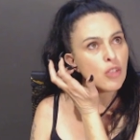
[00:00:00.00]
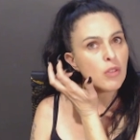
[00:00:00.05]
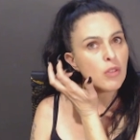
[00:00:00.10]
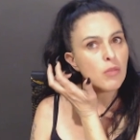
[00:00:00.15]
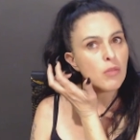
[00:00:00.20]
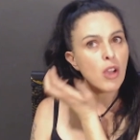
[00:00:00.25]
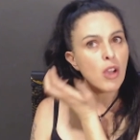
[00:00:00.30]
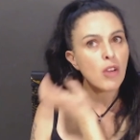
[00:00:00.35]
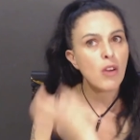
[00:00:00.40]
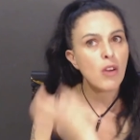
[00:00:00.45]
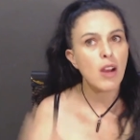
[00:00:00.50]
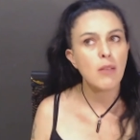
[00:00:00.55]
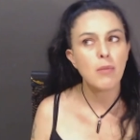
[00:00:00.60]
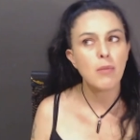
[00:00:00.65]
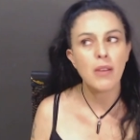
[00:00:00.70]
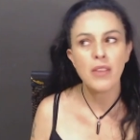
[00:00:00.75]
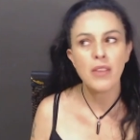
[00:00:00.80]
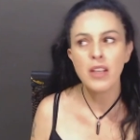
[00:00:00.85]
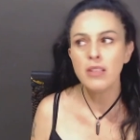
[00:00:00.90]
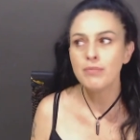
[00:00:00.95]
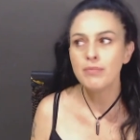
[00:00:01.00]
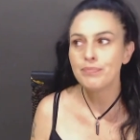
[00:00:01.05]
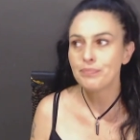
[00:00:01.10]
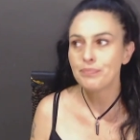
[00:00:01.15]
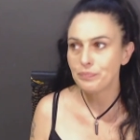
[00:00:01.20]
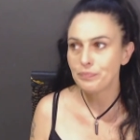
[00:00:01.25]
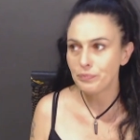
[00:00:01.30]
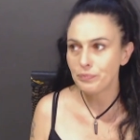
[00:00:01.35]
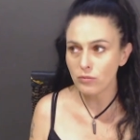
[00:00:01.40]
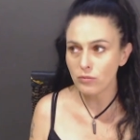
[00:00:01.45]
my grandmother.
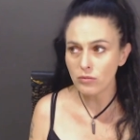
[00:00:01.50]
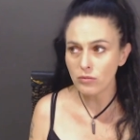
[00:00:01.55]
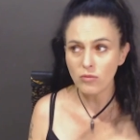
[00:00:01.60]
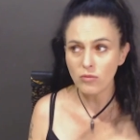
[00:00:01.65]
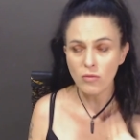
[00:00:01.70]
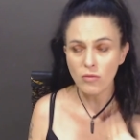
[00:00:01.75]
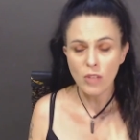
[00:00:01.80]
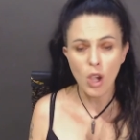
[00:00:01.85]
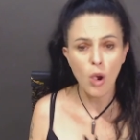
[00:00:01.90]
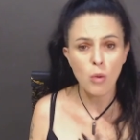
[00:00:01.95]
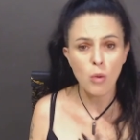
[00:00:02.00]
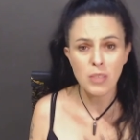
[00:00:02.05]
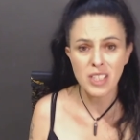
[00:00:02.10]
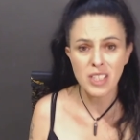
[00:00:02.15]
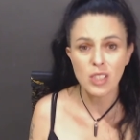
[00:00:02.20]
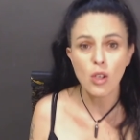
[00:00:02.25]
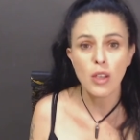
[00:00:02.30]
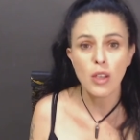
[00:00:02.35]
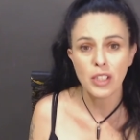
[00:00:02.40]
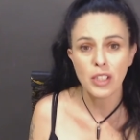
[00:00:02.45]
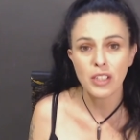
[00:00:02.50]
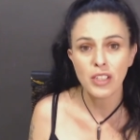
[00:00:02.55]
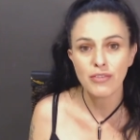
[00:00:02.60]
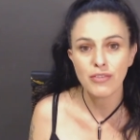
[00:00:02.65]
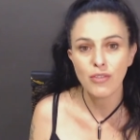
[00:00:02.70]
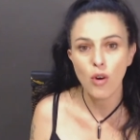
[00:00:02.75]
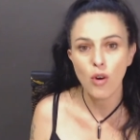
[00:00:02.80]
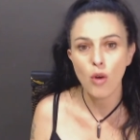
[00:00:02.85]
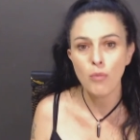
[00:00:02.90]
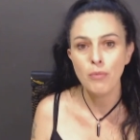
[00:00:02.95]
I was psychic
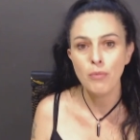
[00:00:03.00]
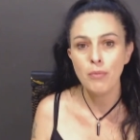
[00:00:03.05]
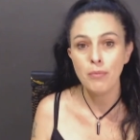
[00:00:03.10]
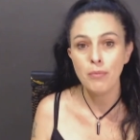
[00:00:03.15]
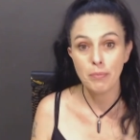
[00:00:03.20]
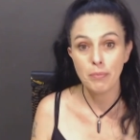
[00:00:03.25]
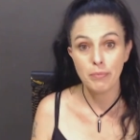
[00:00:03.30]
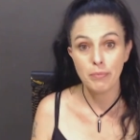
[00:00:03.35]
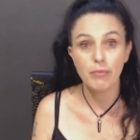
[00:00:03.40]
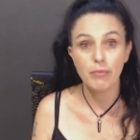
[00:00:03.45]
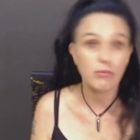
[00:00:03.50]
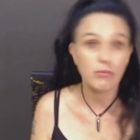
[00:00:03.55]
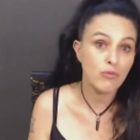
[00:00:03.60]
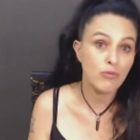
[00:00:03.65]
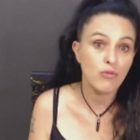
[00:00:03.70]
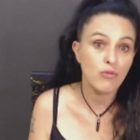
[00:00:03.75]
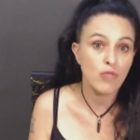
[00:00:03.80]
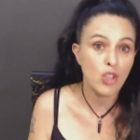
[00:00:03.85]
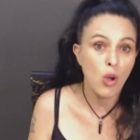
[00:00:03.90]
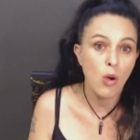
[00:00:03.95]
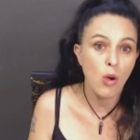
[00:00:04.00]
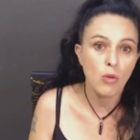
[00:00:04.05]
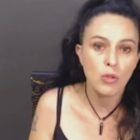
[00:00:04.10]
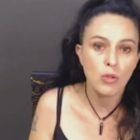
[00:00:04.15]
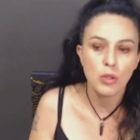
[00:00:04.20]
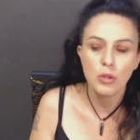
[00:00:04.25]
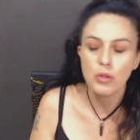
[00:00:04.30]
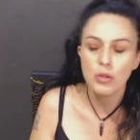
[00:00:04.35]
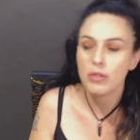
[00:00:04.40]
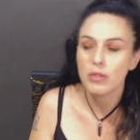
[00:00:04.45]
from
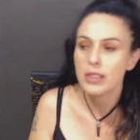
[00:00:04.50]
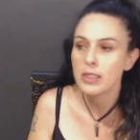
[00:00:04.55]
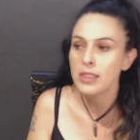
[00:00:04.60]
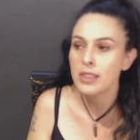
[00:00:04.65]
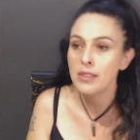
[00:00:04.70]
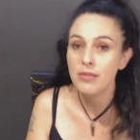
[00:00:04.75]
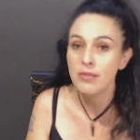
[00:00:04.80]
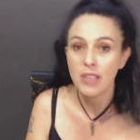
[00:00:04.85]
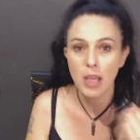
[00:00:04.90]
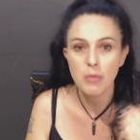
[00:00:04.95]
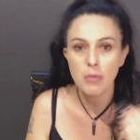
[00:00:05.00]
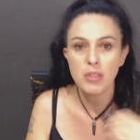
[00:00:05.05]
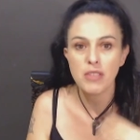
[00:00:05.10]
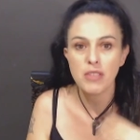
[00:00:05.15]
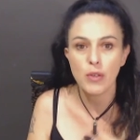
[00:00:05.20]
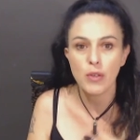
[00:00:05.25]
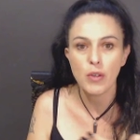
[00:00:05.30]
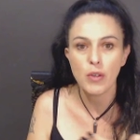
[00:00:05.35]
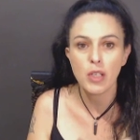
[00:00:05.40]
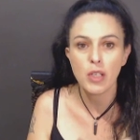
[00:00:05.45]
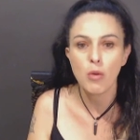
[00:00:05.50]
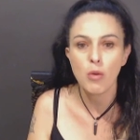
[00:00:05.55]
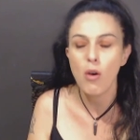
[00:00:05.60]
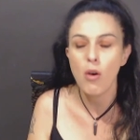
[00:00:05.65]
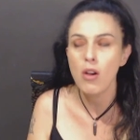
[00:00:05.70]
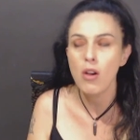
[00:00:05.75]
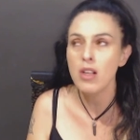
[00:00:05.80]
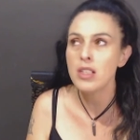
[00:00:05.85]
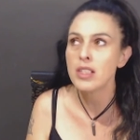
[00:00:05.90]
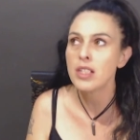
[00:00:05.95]
childhood, really. Kept it very
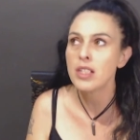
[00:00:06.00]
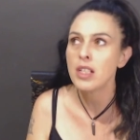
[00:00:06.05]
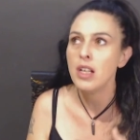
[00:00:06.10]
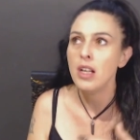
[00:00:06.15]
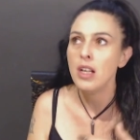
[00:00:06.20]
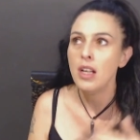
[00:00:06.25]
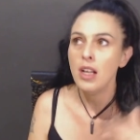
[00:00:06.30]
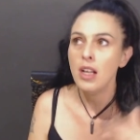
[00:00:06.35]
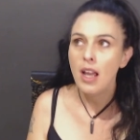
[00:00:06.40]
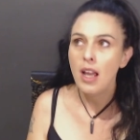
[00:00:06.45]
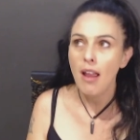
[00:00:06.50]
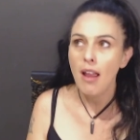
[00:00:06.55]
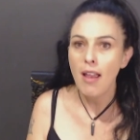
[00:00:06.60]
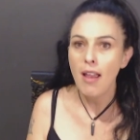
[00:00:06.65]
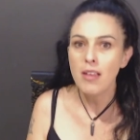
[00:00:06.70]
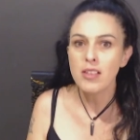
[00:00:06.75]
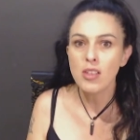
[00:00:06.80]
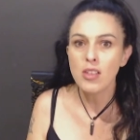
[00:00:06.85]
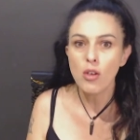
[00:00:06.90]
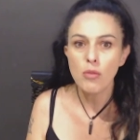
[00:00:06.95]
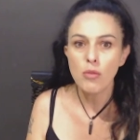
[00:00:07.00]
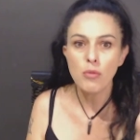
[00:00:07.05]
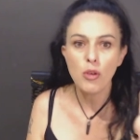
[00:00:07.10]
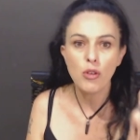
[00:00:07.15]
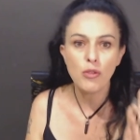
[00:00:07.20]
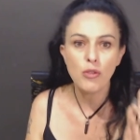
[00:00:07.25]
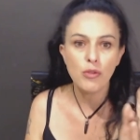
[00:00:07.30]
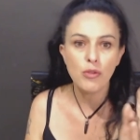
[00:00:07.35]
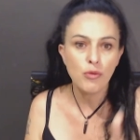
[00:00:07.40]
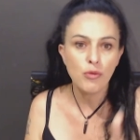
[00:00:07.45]
quiet. As I
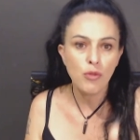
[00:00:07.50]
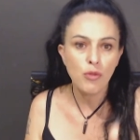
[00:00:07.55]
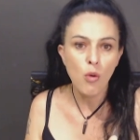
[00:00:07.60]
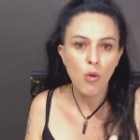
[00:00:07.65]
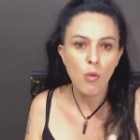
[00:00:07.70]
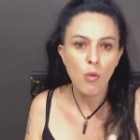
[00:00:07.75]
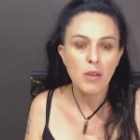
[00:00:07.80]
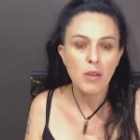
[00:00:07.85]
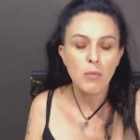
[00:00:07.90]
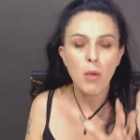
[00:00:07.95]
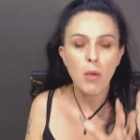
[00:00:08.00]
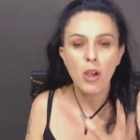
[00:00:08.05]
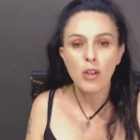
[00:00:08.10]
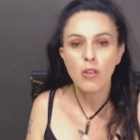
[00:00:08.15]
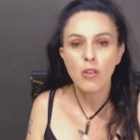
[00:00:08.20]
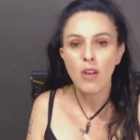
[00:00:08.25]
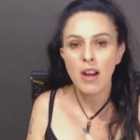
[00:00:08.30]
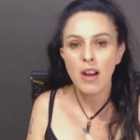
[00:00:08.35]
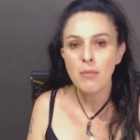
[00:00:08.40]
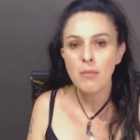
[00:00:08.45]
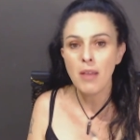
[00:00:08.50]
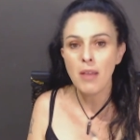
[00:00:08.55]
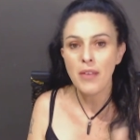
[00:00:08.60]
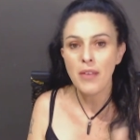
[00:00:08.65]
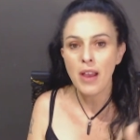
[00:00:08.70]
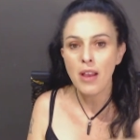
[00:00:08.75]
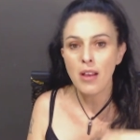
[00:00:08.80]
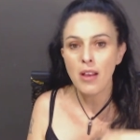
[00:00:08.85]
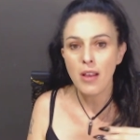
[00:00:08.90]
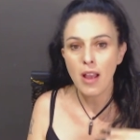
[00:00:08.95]
moved forward, my
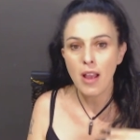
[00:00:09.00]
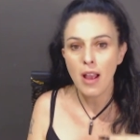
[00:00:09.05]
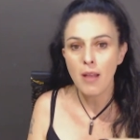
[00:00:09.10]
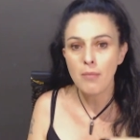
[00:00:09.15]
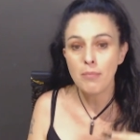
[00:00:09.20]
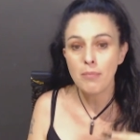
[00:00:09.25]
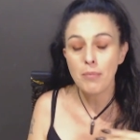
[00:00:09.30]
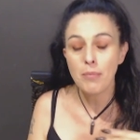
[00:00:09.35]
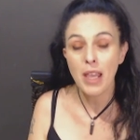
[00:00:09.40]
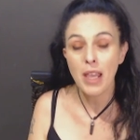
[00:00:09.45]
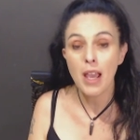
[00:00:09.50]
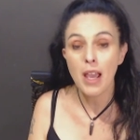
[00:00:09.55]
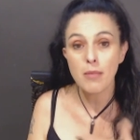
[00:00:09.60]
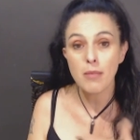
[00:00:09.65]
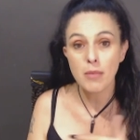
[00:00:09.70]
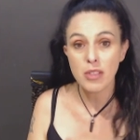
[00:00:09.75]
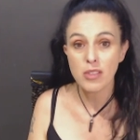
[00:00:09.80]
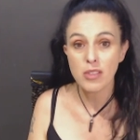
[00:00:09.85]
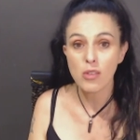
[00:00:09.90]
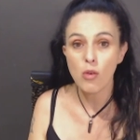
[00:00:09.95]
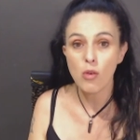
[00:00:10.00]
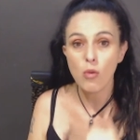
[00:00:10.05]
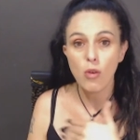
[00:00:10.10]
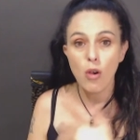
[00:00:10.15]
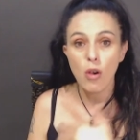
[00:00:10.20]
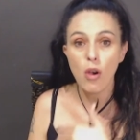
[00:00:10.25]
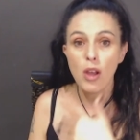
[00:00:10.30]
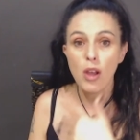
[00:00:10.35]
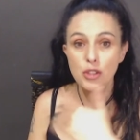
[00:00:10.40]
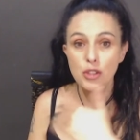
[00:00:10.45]
grandmother um, became a soul
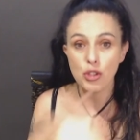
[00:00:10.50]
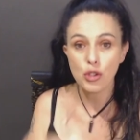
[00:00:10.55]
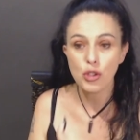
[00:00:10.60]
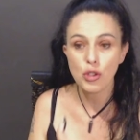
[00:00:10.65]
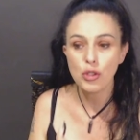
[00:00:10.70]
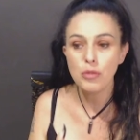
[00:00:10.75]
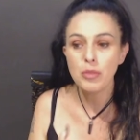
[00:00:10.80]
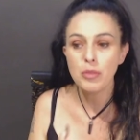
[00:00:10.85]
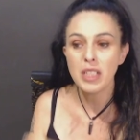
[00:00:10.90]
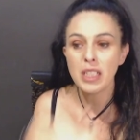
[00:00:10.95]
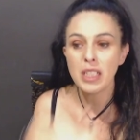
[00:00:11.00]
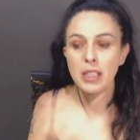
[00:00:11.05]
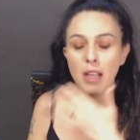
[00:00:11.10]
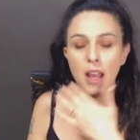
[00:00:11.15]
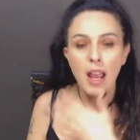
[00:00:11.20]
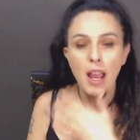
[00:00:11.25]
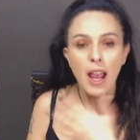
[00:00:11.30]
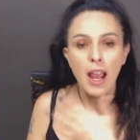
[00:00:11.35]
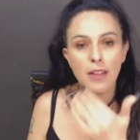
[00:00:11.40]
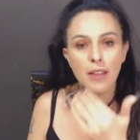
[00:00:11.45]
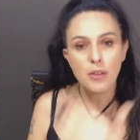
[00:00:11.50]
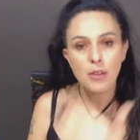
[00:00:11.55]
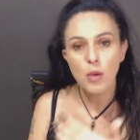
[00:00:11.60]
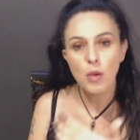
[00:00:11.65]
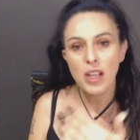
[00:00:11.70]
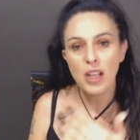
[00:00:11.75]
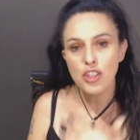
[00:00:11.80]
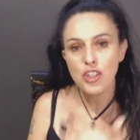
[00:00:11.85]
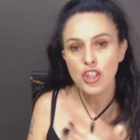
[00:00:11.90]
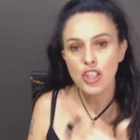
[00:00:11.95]
guide to me. And the
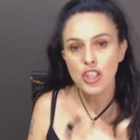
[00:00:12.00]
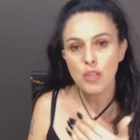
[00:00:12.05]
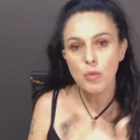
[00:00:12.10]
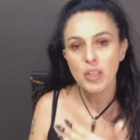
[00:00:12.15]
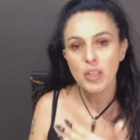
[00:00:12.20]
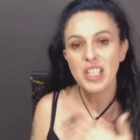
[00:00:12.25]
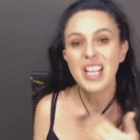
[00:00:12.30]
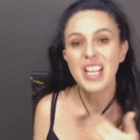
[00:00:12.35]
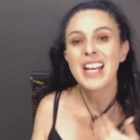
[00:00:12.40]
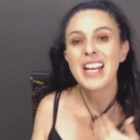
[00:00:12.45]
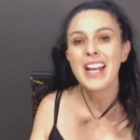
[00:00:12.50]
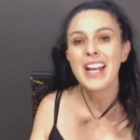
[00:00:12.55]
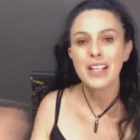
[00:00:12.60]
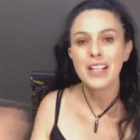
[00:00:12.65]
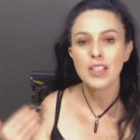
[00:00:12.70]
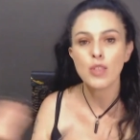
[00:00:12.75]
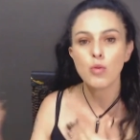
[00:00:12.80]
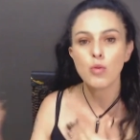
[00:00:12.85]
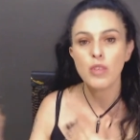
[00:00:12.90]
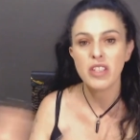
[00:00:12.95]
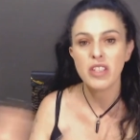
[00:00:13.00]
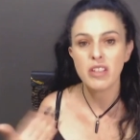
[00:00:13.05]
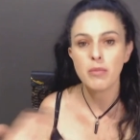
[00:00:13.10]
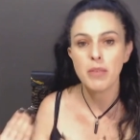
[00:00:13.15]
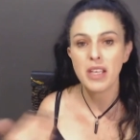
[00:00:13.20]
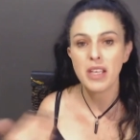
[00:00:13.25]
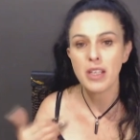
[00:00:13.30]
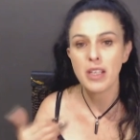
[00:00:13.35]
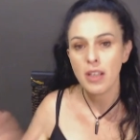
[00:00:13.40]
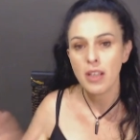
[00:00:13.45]
way she would connect with me